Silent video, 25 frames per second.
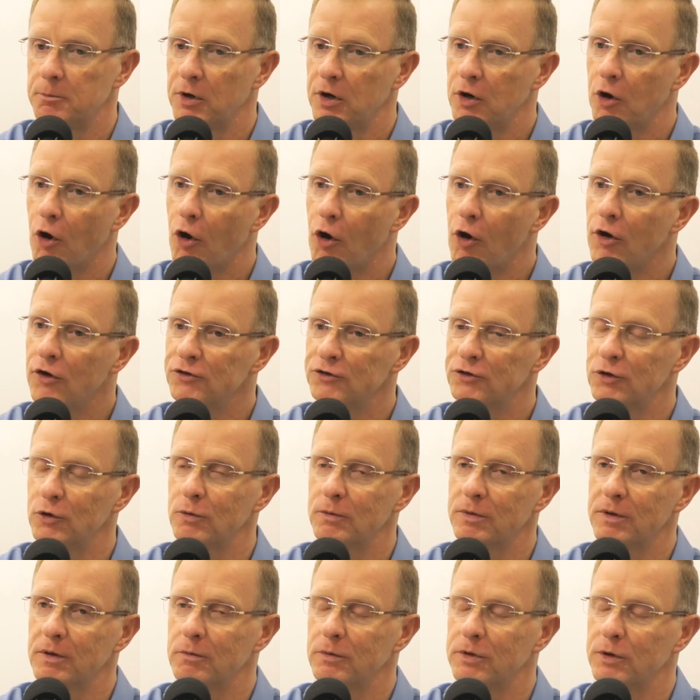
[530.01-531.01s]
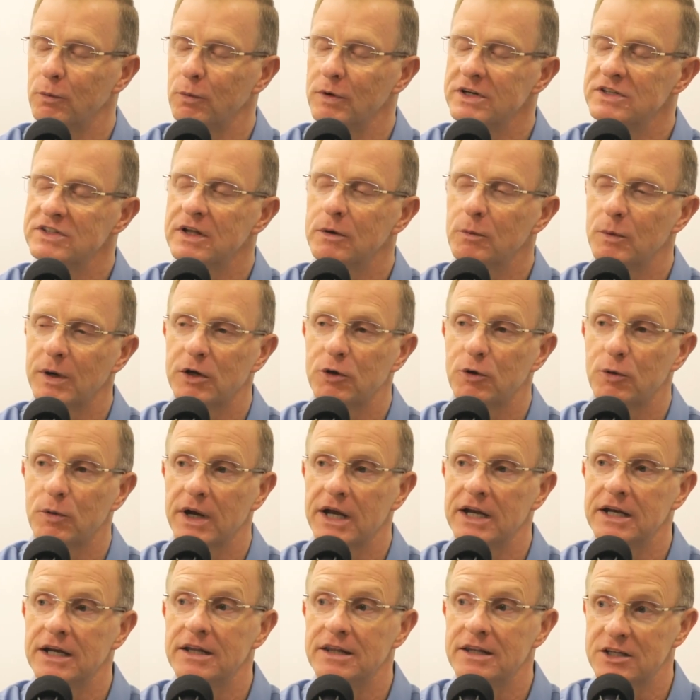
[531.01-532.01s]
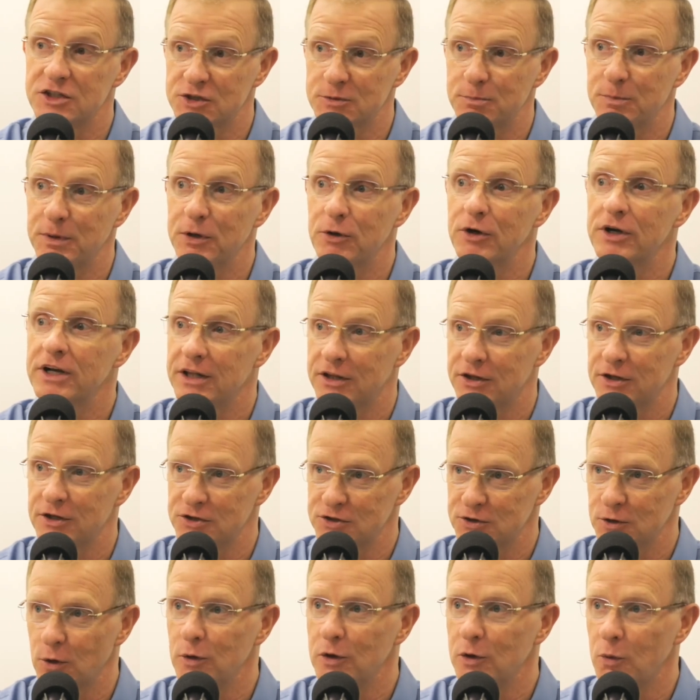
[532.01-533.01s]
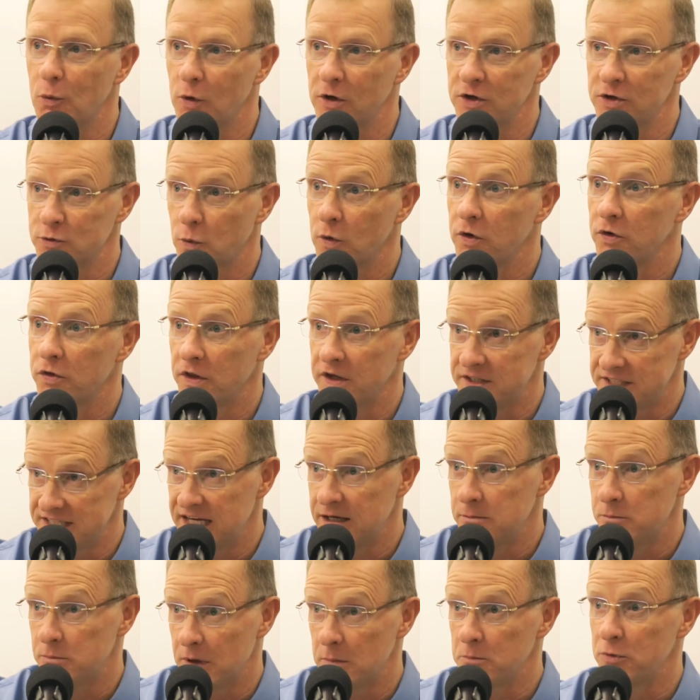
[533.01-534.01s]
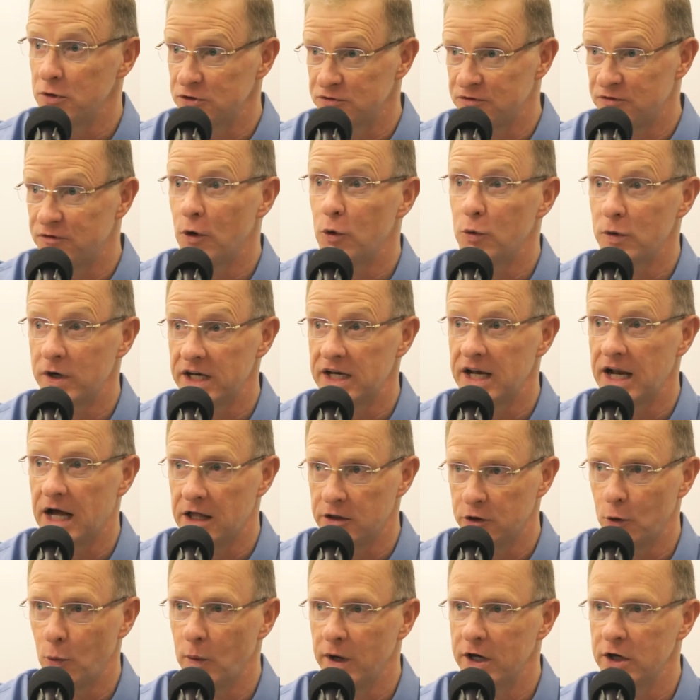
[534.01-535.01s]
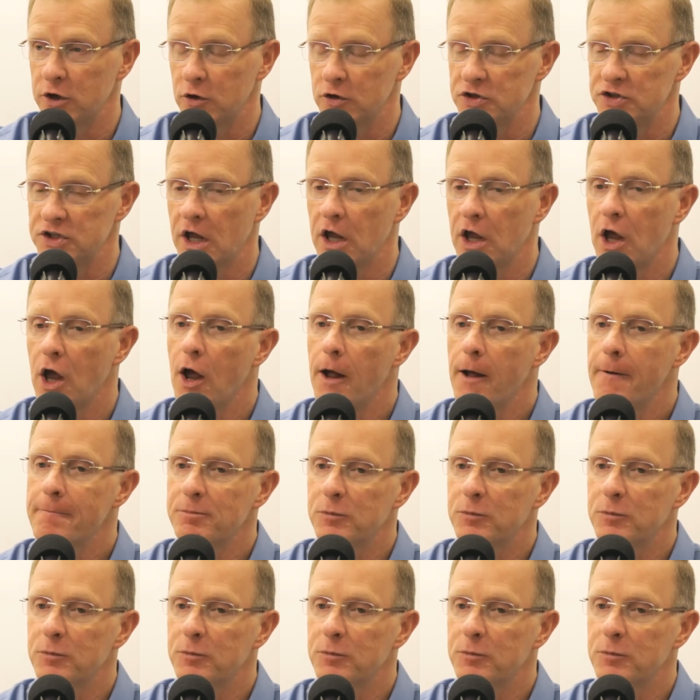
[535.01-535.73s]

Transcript: but also the, the reason that we created the Spirit and the Soul Awards, where the team members voted on the yep. winners, yep.